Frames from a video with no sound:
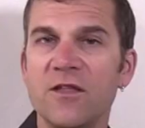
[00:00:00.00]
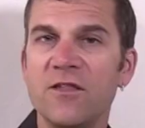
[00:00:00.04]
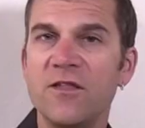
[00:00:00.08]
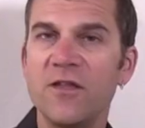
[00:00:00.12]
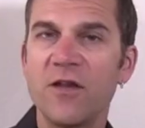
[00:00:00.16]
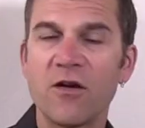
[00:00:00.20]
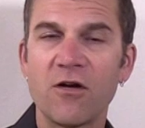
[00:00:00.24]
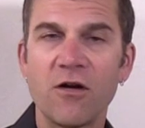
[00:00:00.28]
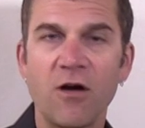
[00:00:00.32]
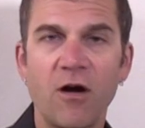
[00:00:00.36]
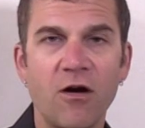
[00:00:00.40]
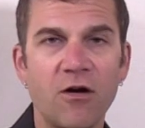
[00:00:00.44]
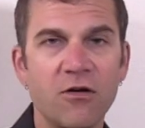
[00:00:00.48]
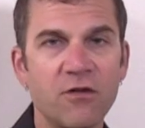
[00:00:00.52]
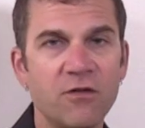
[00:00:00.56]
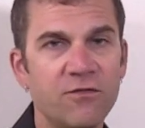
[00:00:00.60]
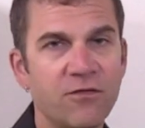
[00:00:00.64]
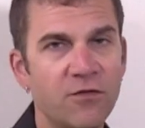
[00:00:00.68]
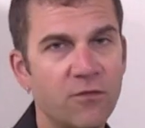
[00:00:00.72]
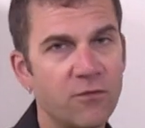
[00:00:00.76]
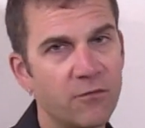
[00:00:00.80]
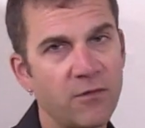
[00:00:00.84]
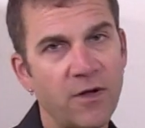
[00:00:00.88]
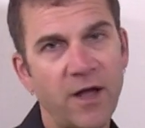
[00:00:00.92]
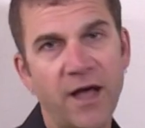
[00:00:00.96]
There are a
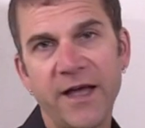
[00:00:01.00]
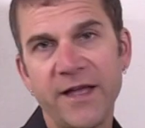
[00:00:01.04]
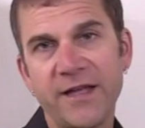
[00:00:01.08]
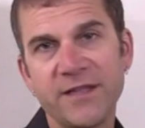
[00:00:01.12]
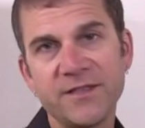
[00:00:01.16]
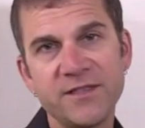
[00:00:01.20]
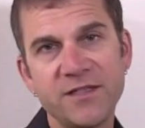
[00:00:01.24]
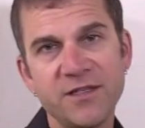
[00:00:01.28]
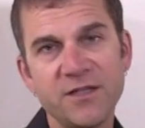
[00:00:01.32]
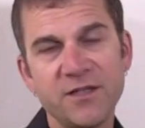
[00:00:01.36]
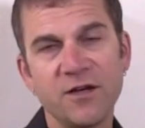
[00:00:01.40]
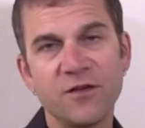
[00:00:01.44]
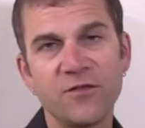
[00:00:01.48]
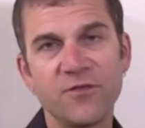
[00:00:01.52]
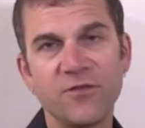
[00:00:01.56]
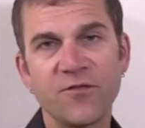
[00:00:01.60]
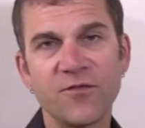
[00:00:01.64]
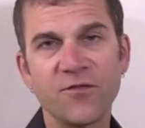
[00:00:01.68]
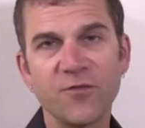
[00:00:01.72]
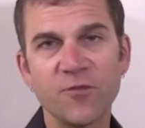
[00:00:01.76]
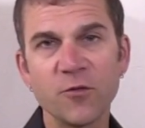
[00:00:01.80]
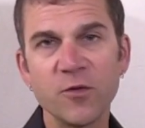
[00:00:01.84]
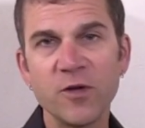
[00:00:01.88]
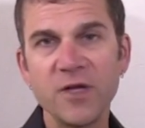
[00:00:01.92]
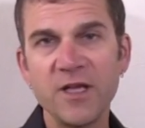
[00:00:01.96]
variety of
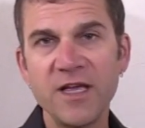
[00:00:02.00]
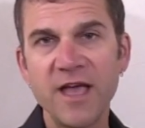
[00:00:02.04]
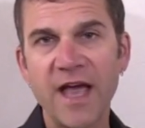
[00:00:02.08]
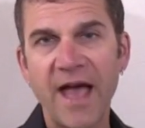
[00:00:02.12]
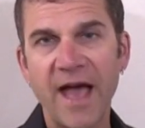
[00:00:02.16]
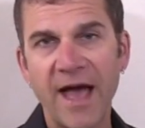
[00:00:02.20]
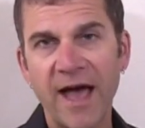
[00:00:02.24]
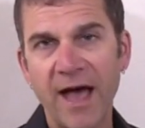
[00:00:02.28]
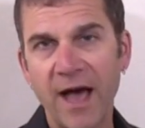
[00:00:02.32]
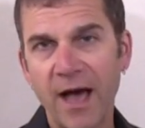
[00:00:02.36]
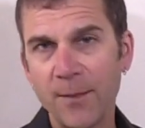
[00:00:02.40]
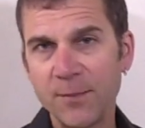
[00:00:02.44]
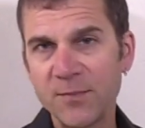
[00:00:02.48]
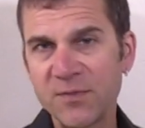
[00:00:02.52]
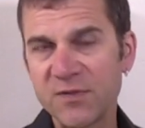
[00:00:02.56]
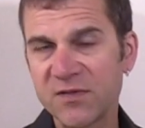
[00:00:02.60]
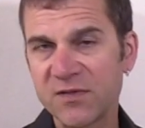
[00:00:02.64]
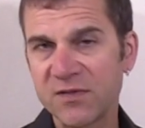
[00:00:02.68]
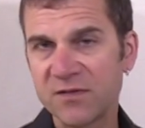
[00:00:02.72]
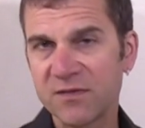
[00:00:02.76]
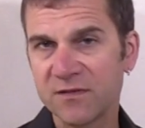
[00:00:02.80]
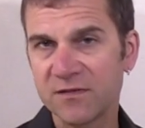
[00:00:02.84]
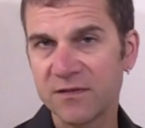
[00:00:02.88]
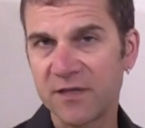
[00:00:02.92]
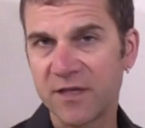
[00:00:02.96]
free
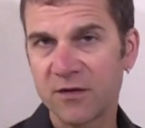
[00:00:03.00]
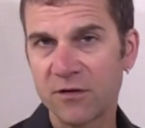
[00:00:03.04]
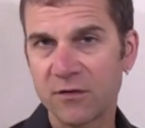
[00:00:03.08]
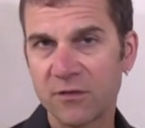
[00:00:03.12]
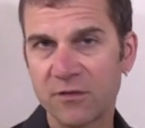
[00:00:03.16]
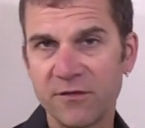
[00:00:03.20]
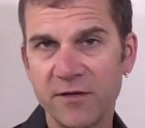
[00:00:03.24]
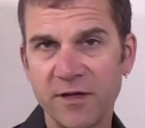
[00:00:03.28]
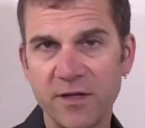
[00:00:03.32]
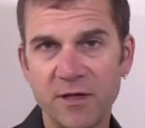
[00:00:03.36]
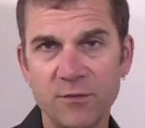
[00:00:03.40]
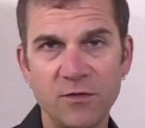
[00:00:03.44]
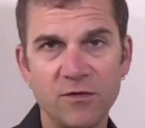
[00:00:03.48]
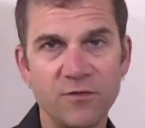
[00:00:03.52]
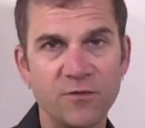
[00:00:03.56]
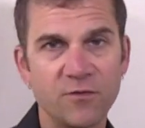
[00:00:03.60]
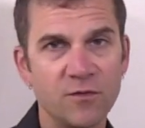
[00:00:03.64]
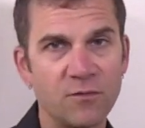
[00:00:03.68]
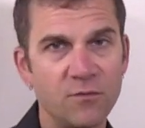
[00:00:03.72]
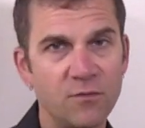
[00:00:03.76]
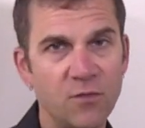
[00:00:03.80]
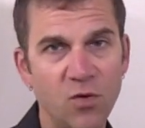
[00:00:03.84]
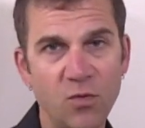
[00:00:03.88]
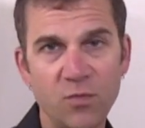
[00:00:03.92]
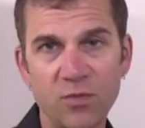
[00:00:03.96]
apps that are available for
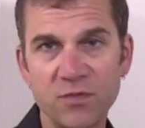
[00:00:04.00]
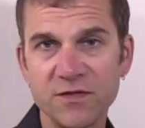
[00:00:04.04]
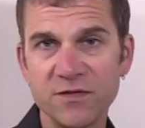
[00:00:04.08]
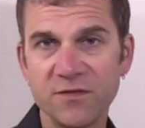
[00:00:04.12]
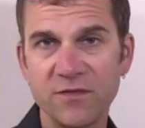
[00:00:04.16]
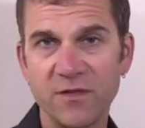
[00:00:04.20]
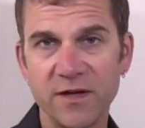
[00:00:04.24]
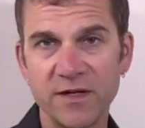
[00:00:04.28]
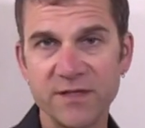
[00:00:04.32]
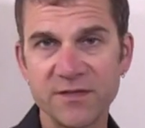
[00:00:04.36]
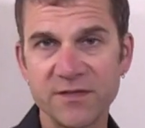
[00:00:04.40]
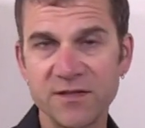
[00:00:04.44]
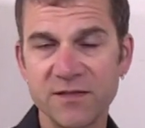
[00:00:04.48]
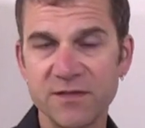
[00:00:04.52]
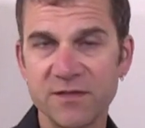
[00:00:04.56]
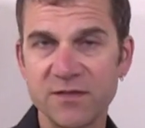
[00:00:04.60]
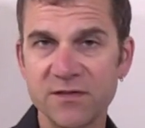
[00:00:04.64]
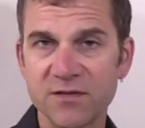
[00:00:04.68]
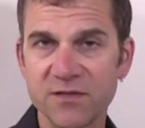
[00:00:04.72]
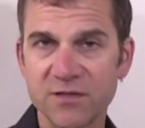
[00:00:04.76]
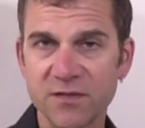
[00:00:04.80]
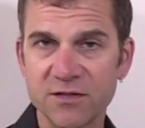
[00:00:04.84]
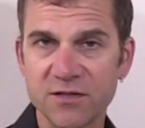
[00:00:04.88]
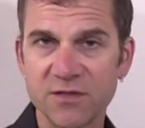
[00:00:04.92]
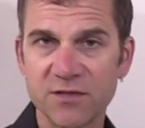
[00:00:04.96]
mobile devices
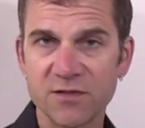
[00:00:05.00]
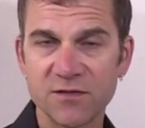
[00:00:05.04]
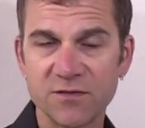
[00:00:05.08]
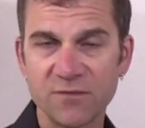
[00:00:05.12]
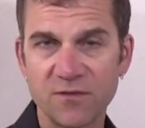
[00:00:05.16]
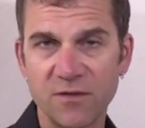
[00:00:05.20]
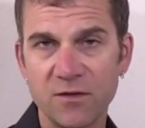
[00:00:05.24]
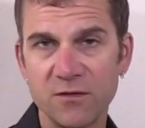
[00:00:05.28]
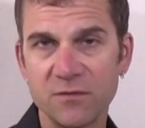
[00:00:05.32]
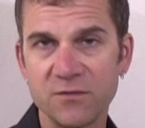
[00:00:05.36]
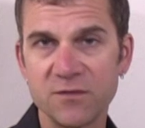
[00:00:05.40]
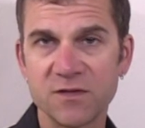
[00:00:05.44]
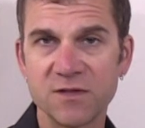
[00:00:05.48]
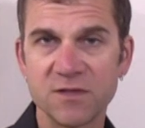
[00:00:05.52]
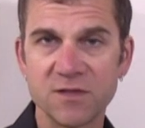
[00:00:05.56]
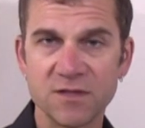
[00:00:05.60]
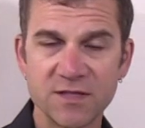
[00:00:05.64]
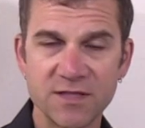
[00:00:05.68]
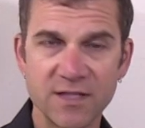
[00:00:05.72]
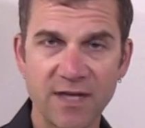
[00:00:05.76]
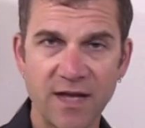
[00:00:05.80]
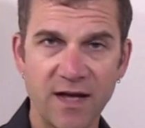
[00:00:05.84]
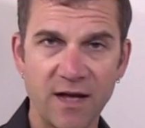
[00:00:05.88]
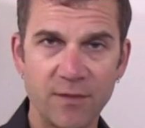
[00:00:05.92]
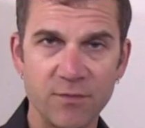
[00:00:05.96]
such as phones and
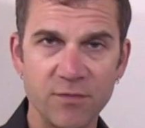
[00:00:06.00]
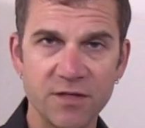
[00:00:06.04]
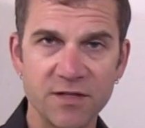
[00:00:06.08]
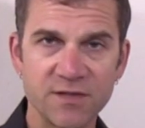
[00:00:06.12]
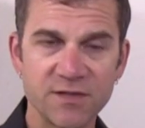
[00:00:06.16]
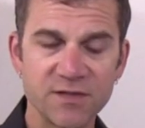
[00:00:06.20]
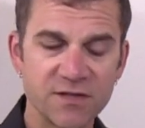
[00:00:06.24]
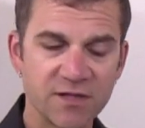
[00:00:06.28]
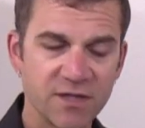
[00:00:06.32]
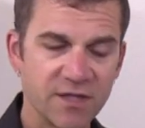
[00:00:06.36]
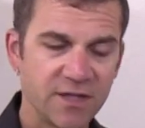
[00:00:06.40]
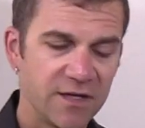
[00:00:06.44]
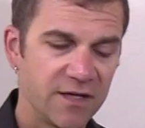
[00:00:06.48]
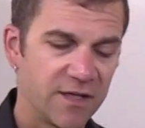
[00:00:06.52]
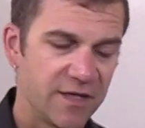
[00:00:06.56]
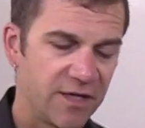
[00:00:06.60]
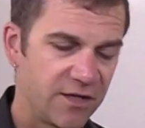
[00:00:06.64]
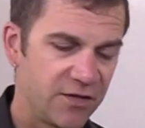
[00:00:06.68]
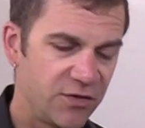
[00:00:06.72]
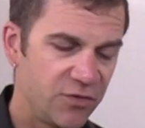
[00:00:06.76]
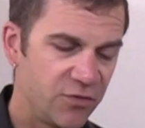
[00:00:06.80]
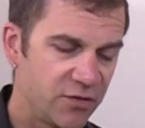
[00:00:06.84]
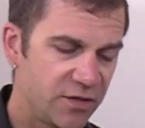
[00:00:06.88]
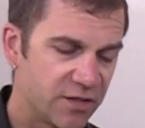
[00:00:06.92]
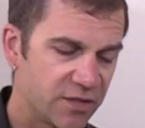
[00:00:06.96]
tablets,
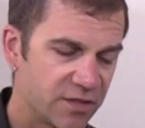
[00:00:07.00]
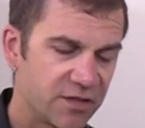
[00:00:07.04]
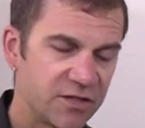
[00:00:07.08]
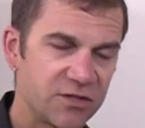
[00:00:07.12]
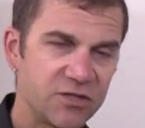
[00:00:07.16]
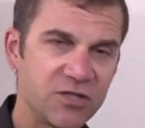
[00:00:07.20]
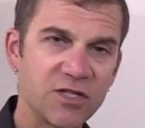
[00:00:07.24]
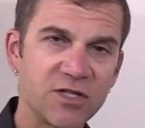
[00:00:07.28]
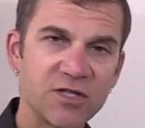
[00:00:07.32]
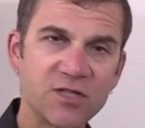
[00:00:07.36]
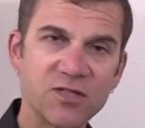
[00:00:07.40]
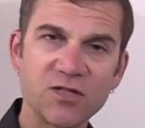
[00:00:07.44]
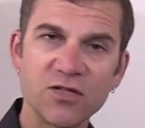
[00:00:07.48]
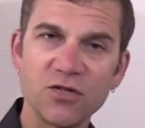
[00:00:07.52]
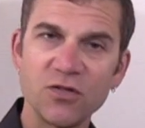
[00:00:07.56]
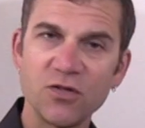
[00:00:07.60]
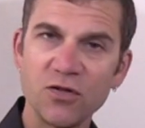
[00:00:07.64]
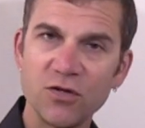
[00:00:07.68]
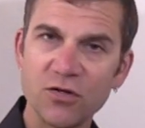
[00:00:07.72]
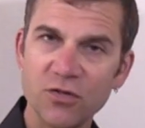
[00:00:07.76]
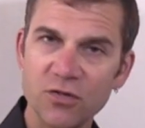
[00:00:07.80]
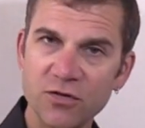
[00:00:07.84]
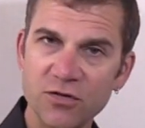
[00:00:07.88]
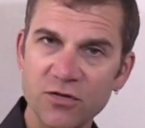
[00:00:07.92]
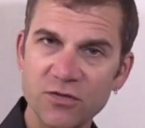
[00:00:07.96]
and you can just
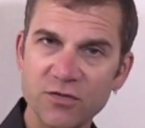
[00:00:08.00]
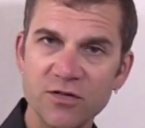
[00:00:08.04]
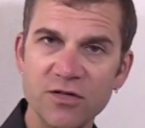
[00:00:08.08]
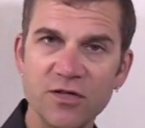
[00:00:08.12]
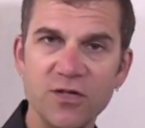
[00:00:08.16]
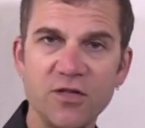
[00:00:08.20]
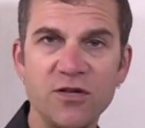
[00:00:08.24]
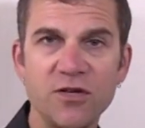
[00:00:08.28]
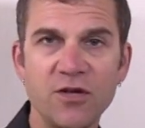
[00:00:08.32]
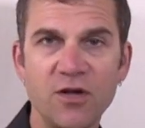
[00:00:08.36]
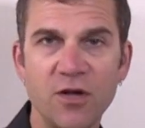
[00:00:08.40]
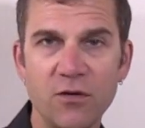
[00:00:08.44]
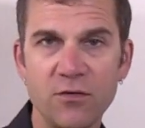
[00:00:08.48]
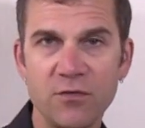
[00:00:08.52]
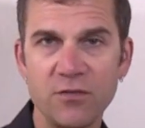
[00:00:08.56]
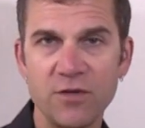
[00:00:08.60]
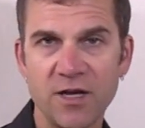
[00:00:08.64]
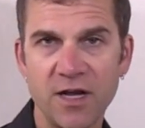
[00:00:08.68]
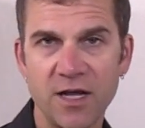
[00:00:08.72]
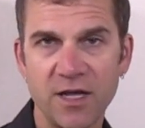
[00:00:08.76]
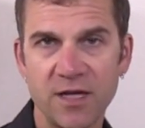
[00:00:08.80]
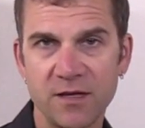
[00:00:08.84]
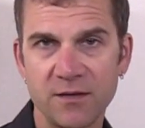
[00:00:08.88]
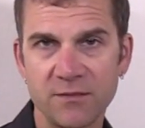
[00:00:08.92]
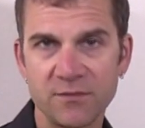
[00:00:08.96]
learn the note
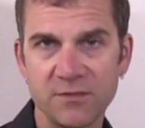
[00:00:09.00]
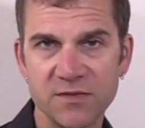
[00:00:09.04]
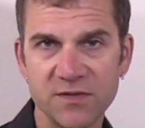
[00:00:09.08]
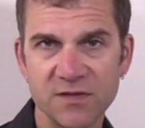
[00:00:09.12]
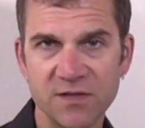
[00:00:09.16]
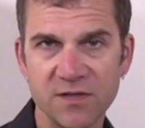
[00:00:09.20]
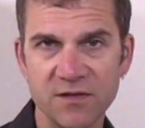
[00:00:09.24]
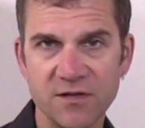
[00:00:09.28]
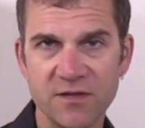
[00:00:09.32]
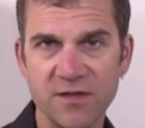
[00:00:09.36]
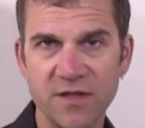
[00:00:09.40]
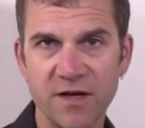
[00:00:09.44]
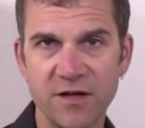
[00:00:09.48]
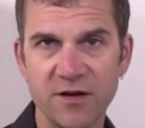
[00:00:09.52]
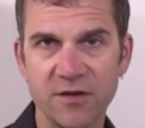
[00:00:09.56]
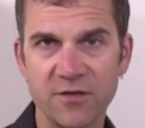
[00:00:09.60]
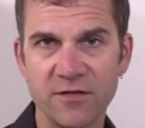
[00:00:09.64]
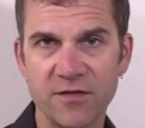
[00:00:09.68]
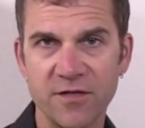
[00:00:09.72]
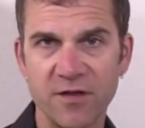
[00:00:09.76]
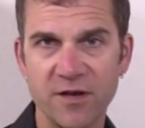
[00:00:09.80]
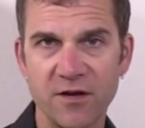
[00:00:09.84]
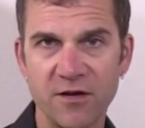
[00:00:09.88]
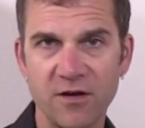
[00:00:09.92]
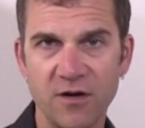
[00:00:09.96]
names that are
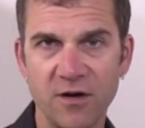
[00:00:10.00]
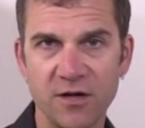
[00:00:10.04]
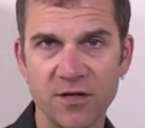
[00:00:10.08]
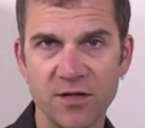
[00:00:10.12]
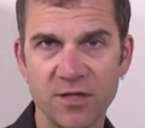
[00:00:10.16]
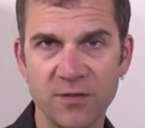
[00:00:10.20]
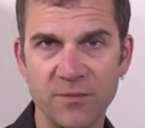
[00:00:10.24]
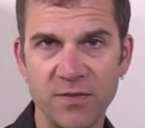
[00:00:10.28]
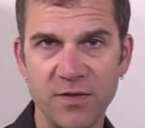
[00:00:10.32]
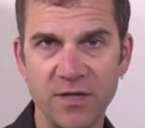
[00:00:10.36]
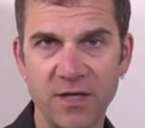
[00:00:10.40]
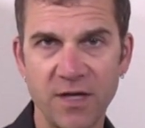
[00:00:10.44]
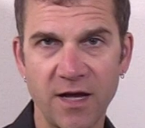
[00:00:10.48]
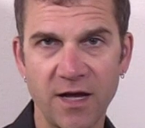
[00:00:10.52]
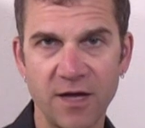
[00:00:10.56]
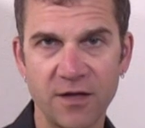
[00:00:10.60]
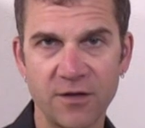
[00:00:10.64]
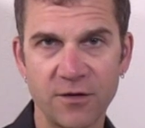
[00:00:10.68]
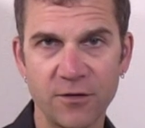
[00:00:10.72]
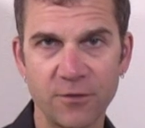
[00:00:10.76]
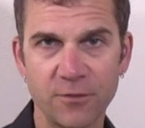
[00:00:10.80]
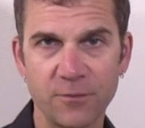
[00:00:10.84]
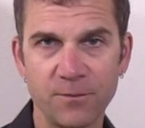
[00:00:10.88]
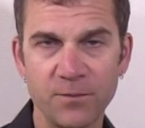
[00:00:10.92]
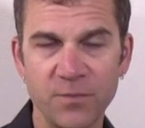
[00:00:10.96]
there on the
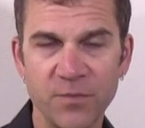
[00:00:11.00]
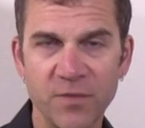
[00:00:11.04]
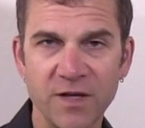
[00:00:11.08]
piano.